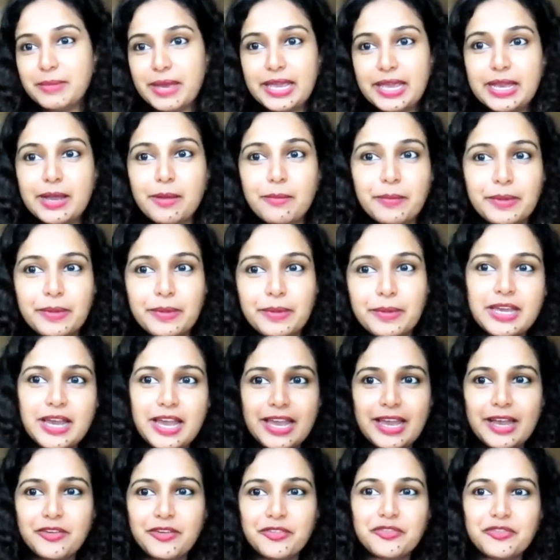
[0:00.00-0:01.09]
my company,
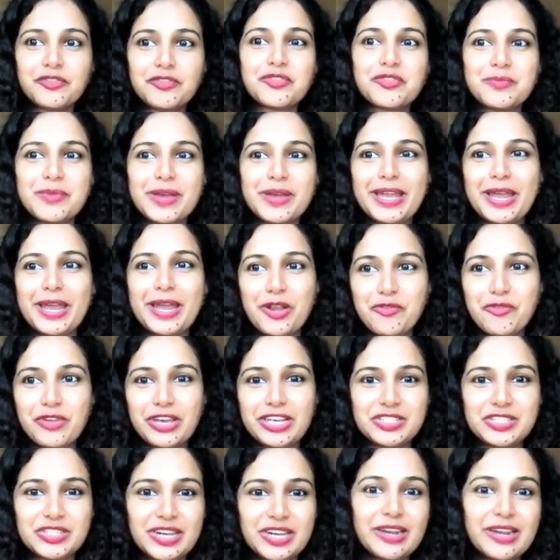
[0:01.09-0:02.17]
I have my head of
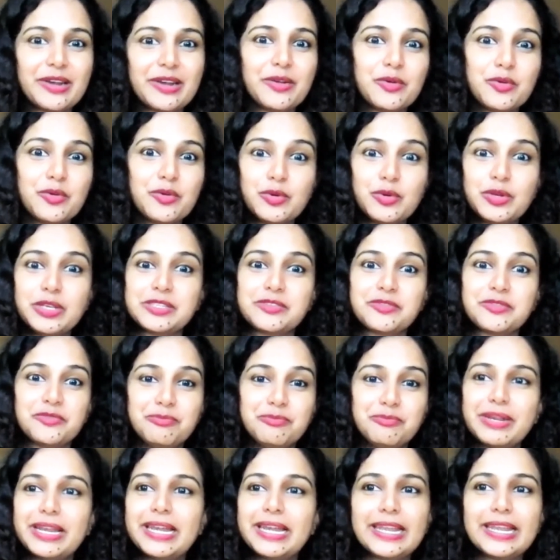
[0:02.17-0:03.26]
HR who is
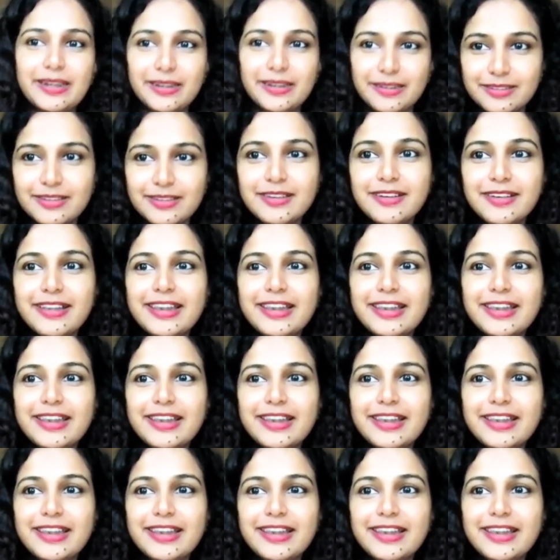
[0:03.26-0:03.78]
brilliant.